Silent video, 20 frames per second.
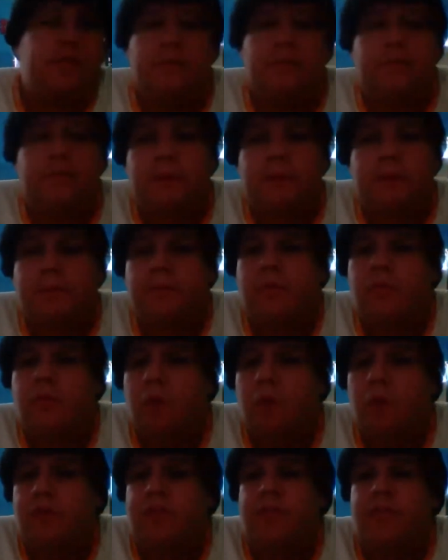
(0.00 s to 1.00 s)
of people
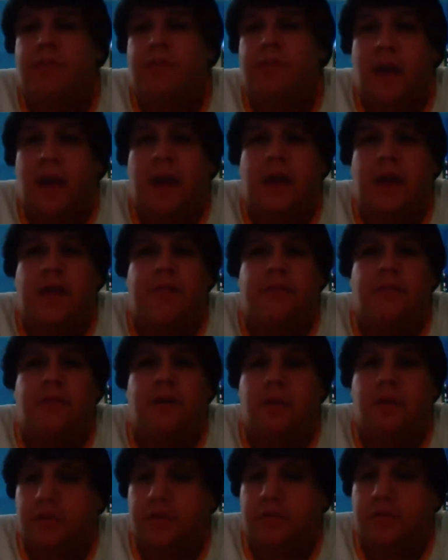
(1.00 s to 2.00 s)
watching live
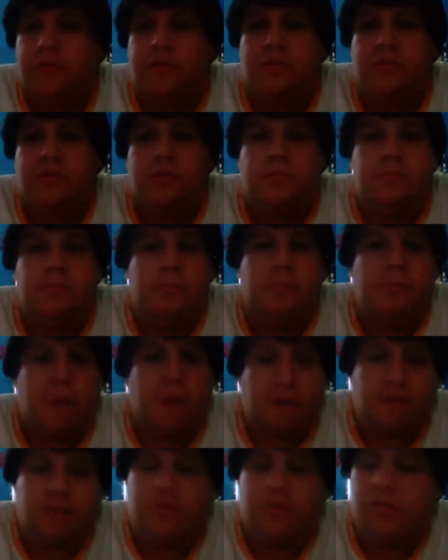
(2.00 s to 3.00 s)
on YouTube,
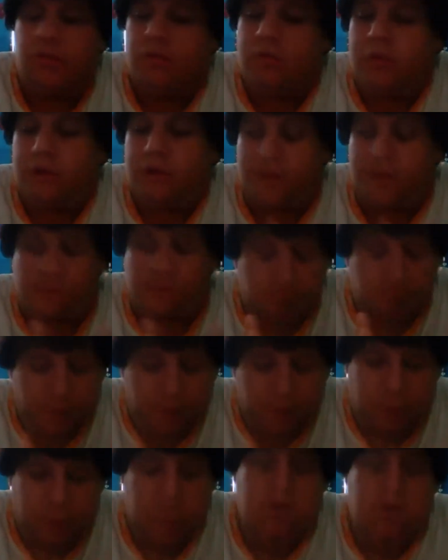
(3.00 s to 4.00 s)
my show, is
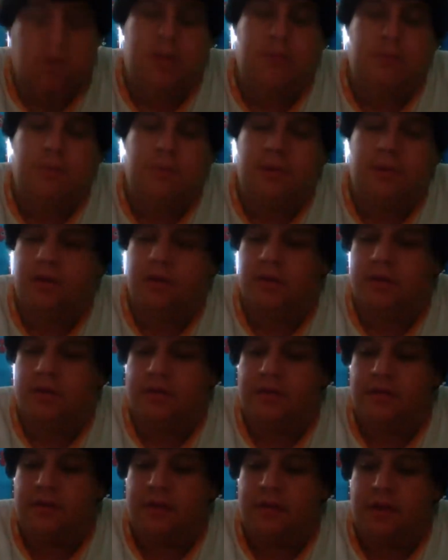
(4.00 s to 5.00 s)
my dream,
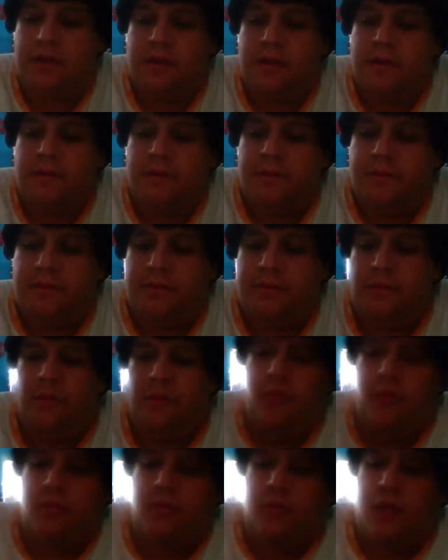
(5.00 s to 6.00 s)
because
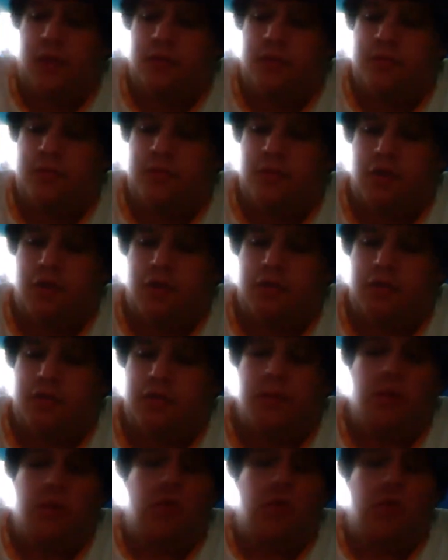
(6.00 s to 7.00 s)
that's the
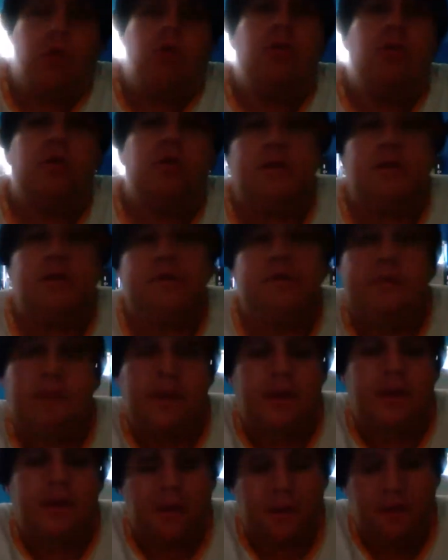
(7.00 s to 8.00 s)
ultimate goal. Because
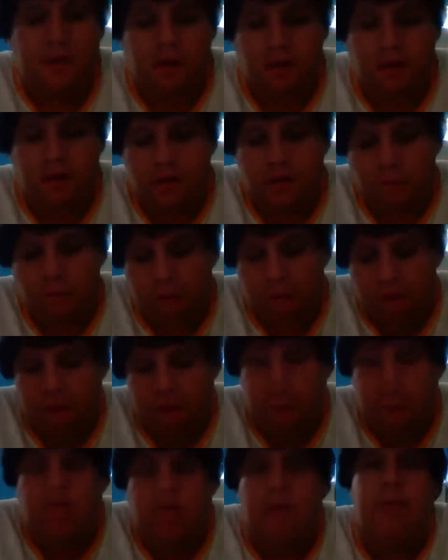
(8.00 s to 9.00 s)
then when I
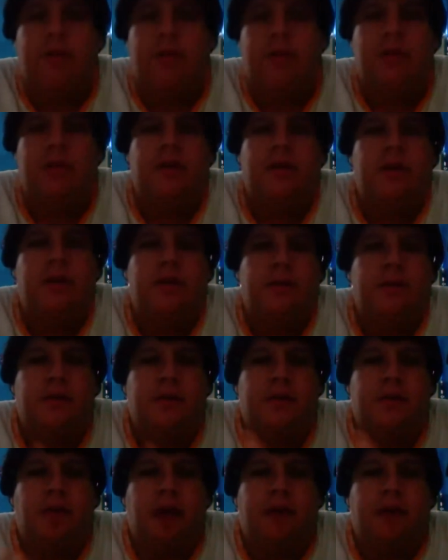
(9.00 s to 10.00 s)
summon
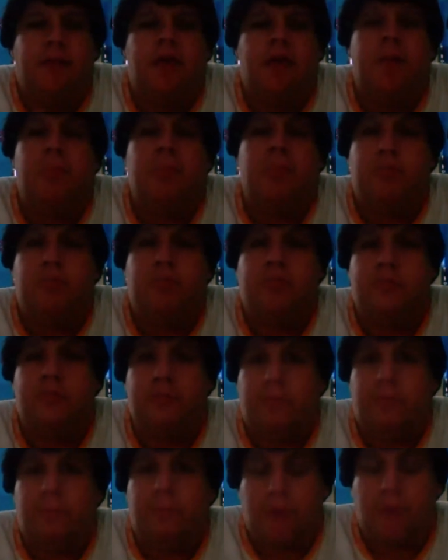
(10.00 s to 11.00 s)
the live
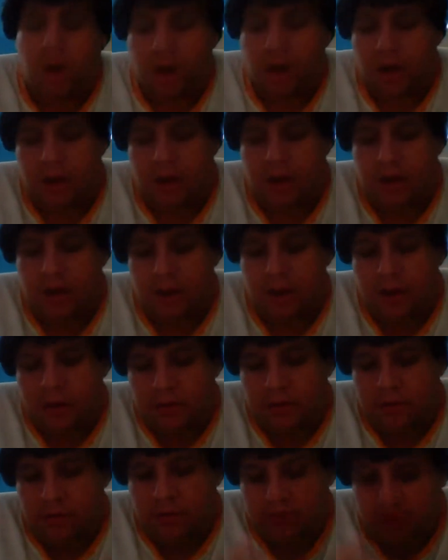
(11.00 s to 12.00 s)
apparitions from God,
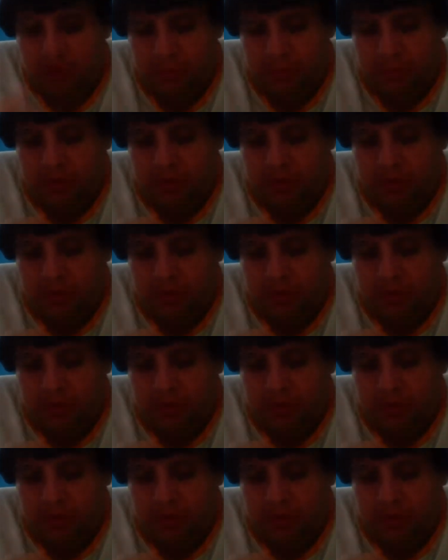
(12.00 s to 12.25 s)
there's going to be